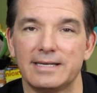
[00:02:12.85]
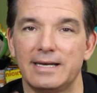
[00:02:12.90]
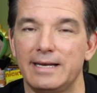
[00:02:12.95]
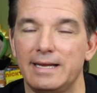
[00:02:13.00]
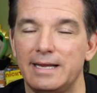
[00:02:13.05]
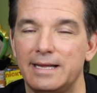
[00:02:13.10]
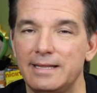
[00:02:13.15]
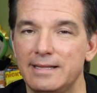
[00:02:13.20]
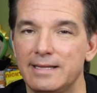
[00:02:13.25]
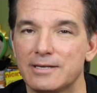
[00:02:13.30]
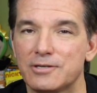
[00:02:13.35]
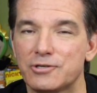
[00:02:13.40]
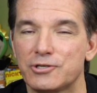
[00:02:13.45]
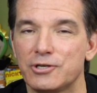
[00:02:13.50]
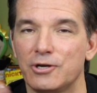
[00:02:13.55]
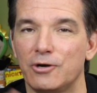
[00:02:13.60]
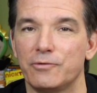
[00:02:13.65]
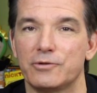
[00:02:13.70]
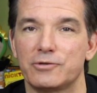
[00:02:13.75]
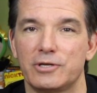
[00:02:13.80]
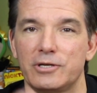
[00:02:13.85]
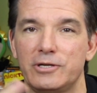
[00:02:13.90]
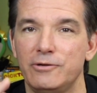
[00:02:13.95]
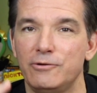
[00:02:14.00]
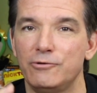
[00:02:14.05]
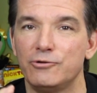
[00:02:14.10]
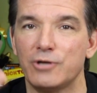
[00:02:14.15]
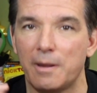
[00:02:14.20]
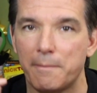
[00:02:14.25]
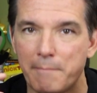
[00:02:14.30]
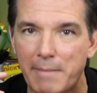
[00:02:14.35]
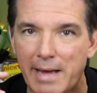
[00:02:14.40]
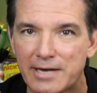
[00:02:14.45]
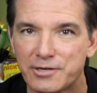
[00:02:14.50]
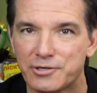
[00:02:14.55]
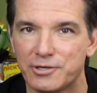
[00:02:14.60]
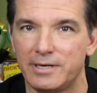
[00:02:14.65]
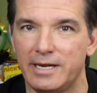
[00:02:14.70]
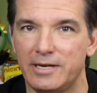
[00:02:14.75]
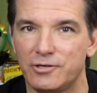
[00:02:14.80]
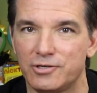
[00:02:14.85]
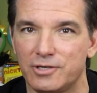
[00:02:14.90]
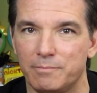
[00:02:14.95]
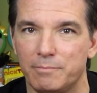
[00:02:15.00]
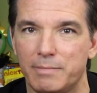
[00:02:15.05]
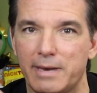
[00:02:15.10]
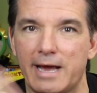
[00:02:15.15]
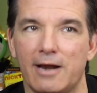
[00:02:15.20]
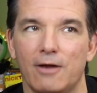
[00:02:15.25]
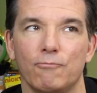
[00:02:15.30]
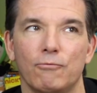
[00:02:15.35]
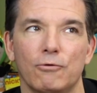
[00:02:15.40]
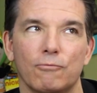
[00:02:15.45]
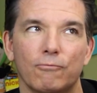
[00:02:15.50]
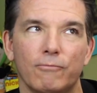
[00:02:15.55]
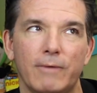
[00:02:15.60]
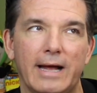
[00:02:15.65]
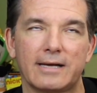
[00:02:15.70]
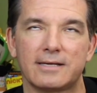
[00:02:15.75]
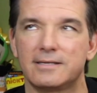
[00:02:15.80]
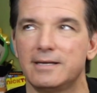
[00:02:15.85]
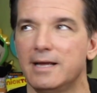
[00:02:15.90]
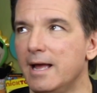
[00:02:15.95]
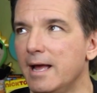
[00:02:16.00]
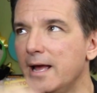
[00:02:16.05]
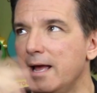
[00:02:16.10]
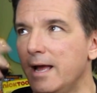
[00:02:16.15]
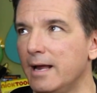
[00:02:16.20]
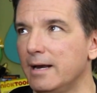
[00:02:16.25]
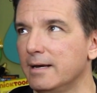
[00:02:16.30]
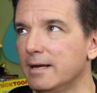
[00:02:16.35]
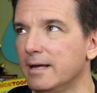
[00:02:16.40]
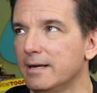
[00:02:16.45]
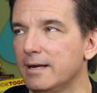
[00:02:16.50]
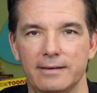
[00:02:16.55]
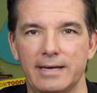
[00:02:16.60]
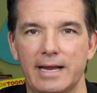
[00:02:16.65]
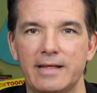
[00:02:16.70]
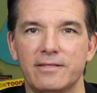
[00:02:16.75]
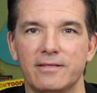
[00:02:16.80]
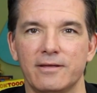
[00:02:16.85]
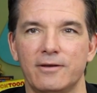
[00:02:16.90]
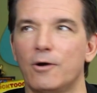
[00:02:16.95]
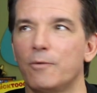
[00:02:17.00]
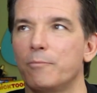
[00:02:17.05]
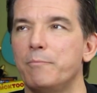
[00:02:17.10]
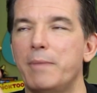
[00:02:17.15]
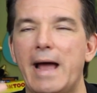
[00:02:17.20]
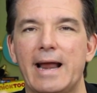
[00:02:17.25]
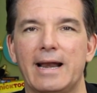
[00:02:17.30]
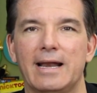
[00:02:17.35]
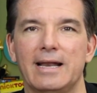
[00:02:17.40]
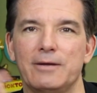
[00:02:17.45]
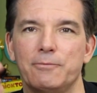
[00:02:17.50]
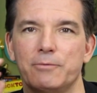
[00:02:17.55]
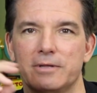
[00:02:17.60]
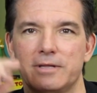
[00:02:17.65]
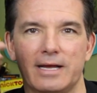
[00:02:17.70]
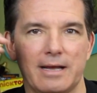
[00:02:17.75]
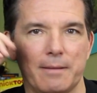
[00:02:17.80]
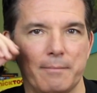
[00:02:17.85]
And in this show, there's a huge imagination battle where Rex and Nathan are battling with like